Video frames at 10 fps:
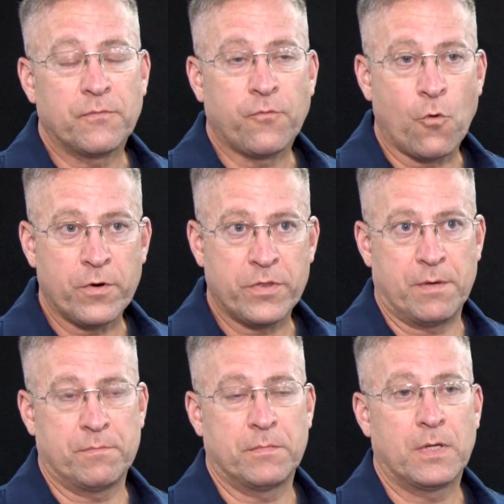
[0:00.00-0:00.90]
for
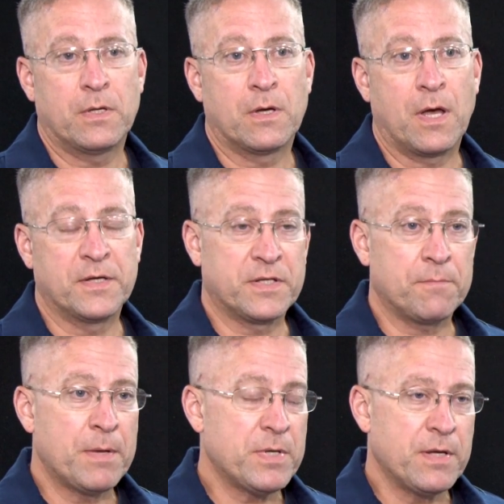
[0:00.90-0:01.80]
them uh, except
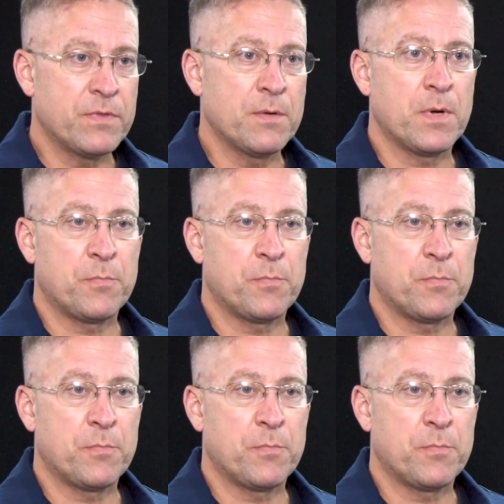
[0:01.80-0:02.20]
maybe give them a